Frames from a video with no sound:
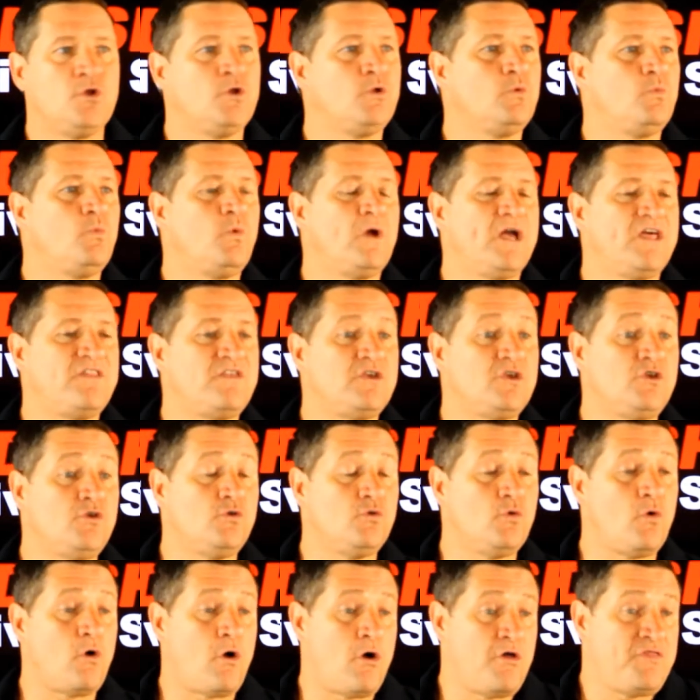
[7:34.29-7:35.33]
whether
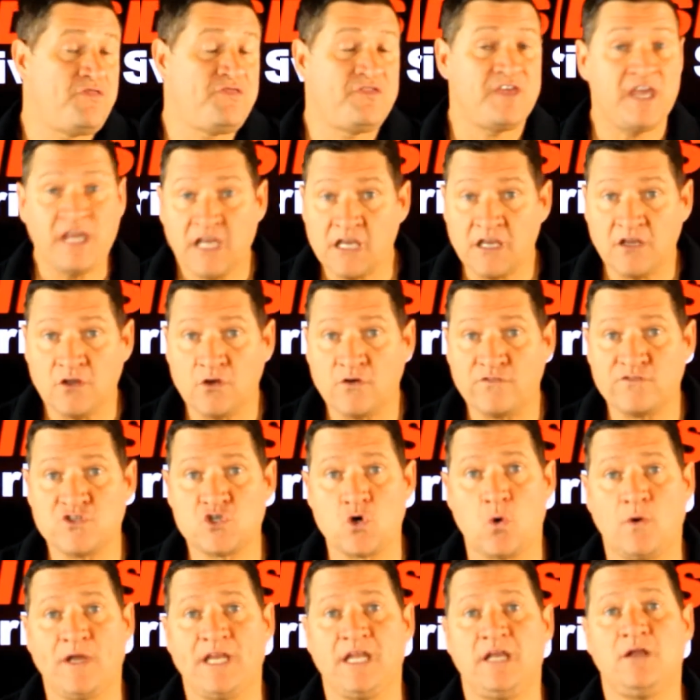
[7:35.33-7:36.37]
you are thinking of
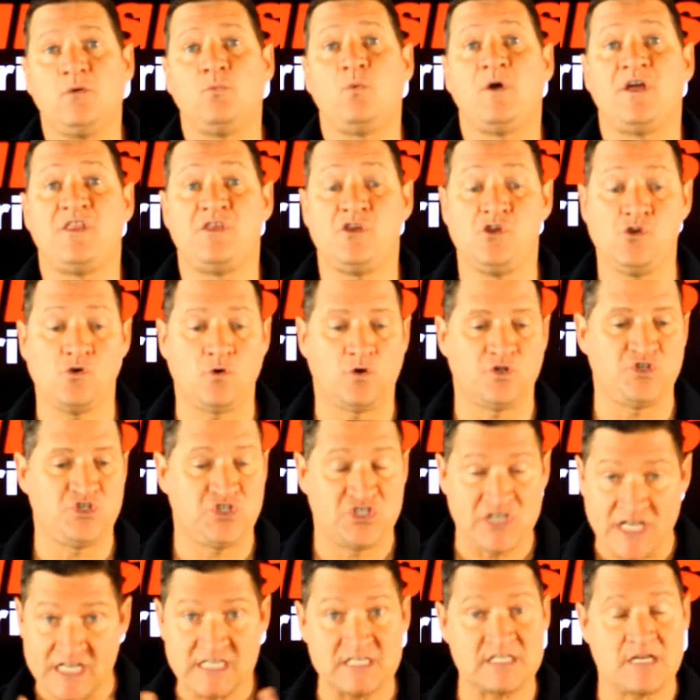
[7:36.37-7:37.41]
joining, whether you are
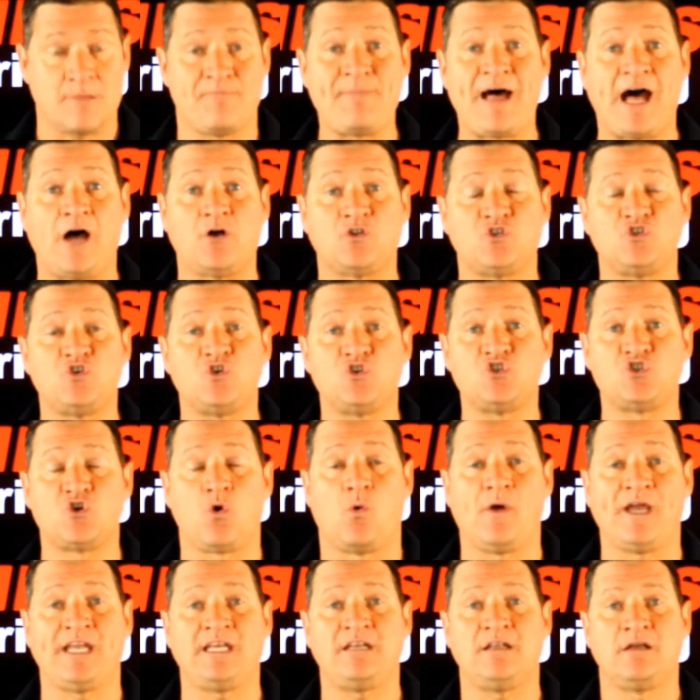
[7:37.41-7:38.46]
just about to
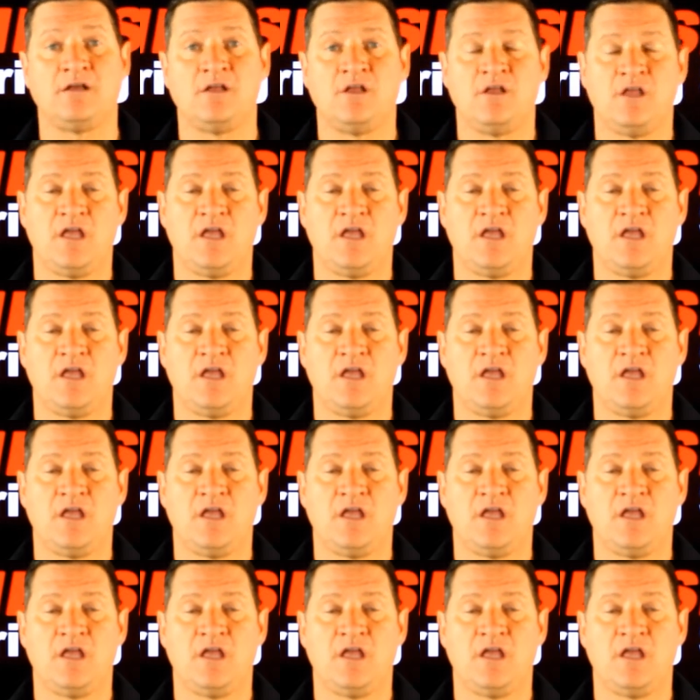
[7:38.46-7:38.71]
join,